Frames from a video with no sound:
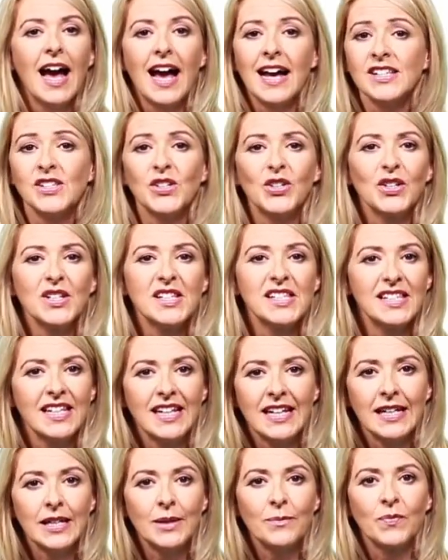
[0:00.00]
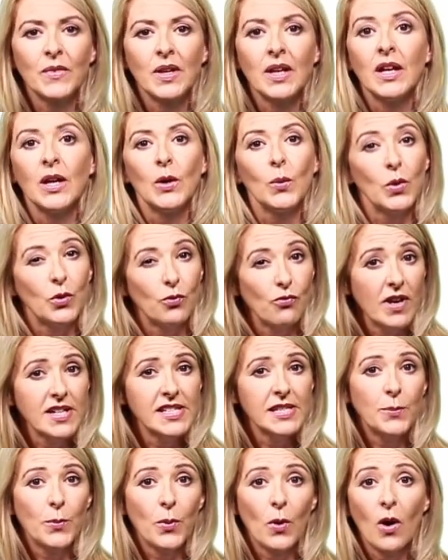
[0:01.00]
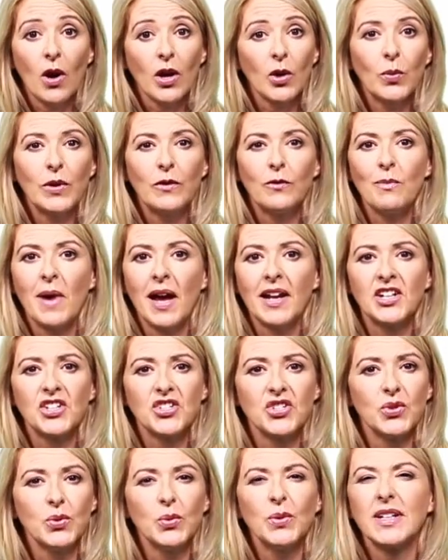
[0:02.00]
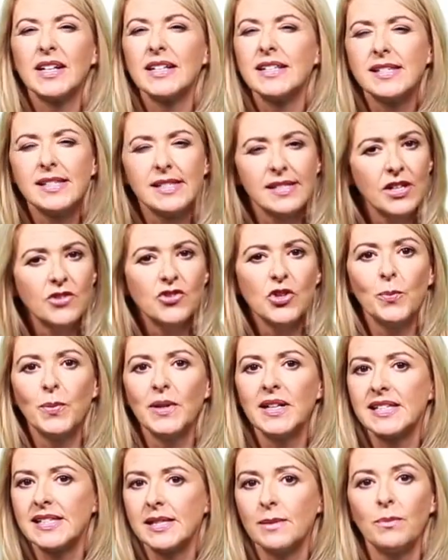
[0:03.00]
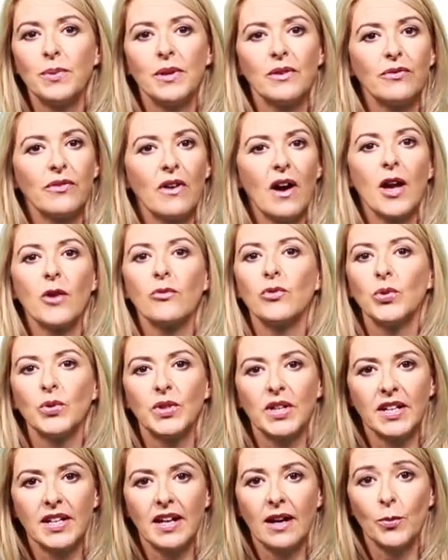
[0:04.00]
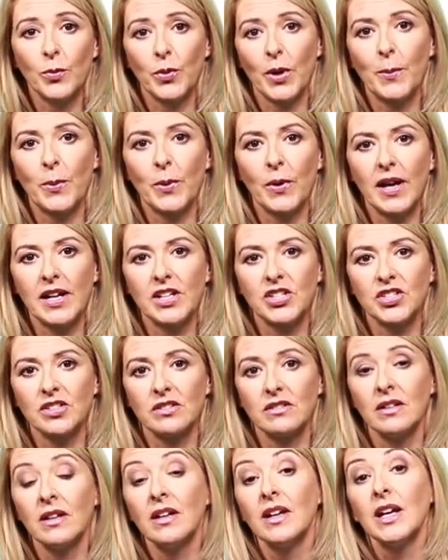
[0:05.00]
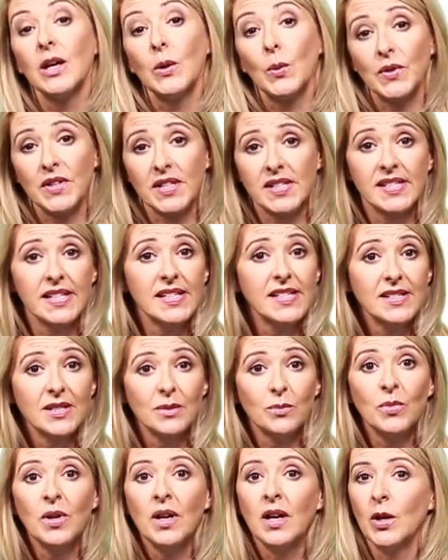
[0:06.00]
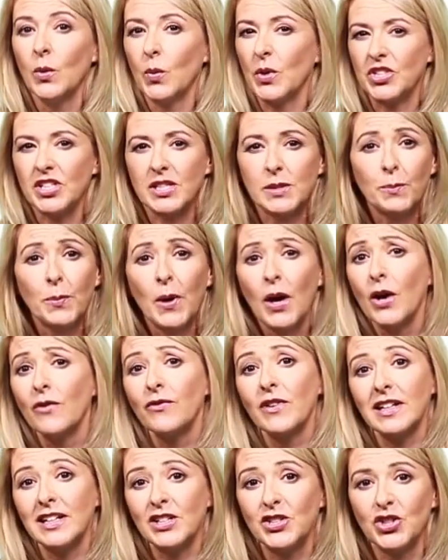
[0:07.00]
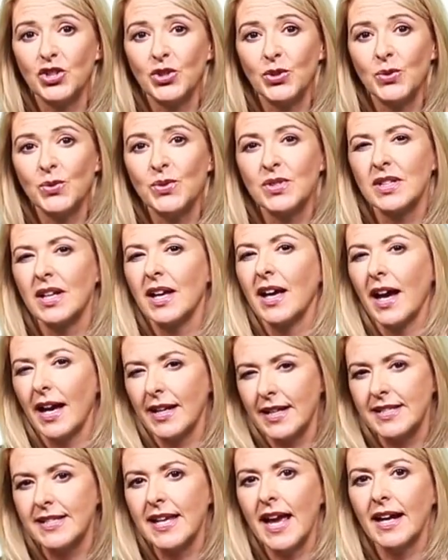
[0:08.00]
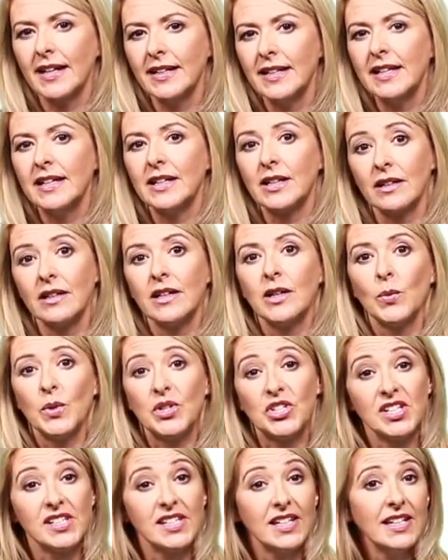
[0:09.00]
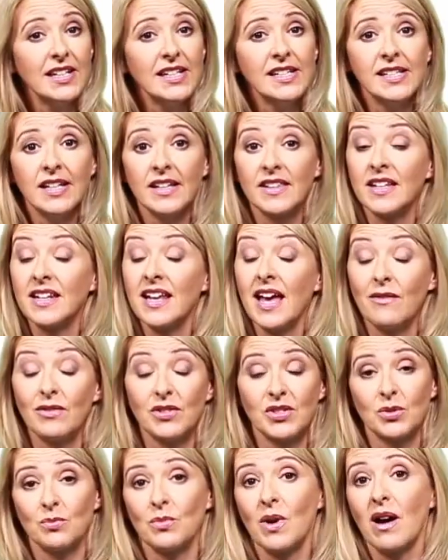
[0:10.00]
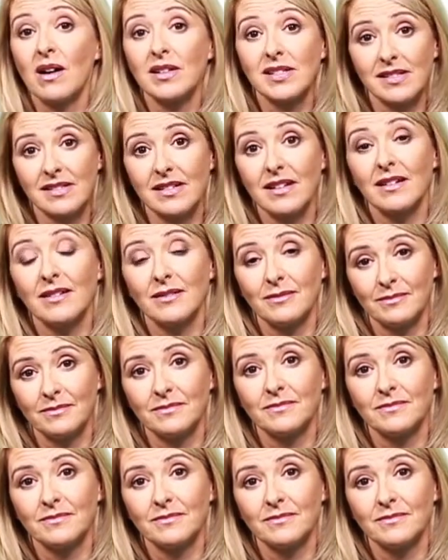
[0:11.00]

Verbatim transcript: As you can see, with Reciproc, we've managed to considerably simplify root canal preparation with a system which is perfectly tuned and a technique which is easier than ever to master.